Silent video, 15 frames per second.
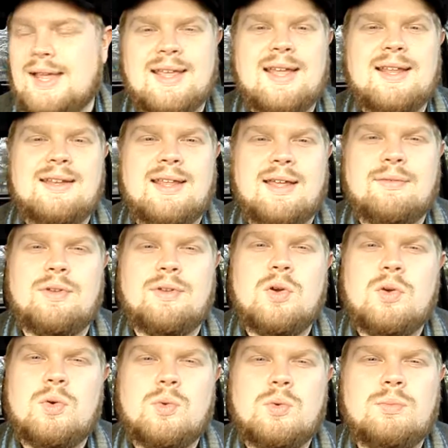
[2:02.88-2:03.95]
yet have
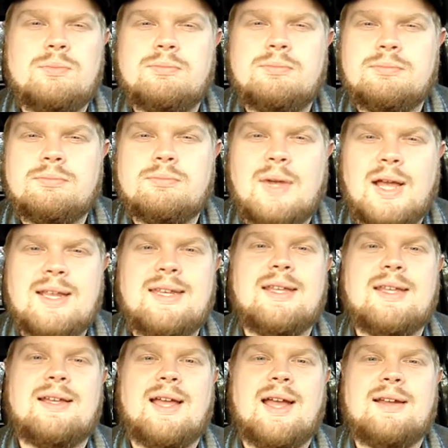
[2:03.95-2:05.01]
no
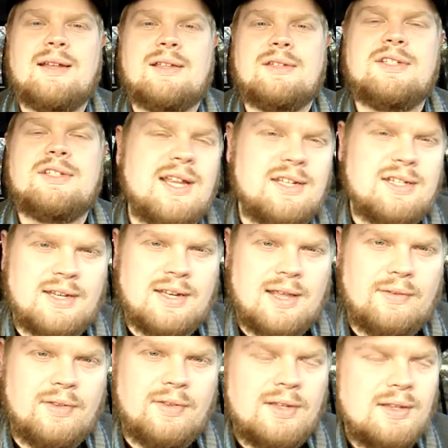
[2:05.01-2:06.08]
idea how to change any
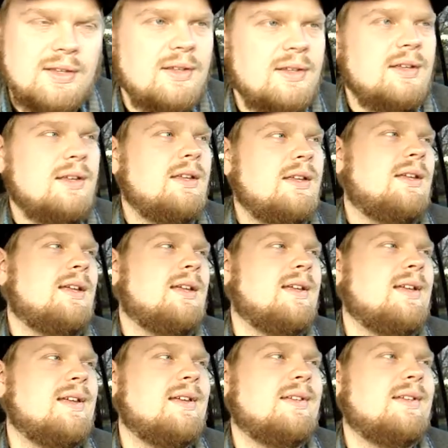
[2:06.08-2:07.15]
of it.
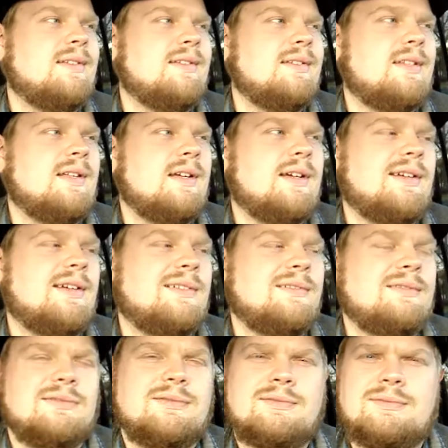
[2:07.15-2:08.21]
And so
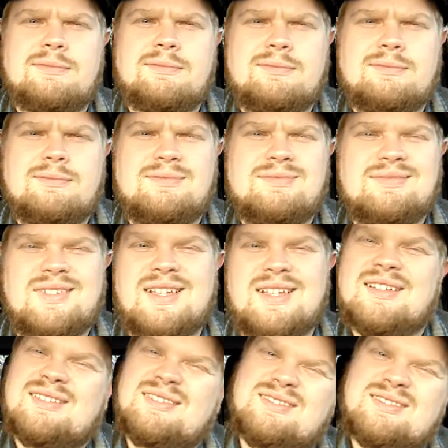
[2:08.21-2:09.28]

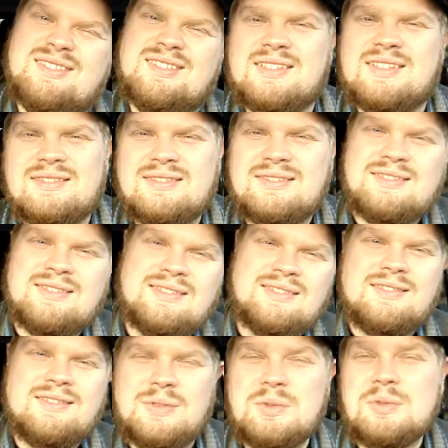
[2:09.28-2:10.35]
it
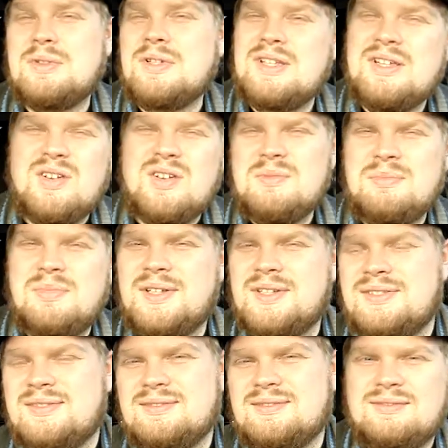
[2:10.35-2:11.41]
was really good,
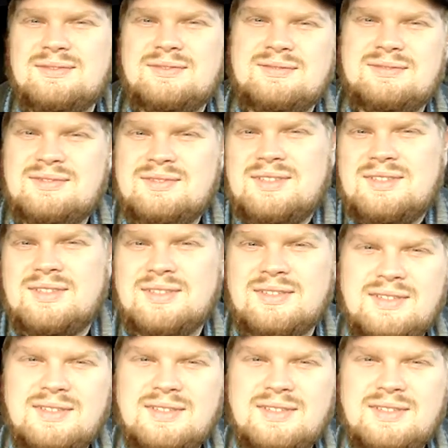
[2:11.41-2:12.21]
but kind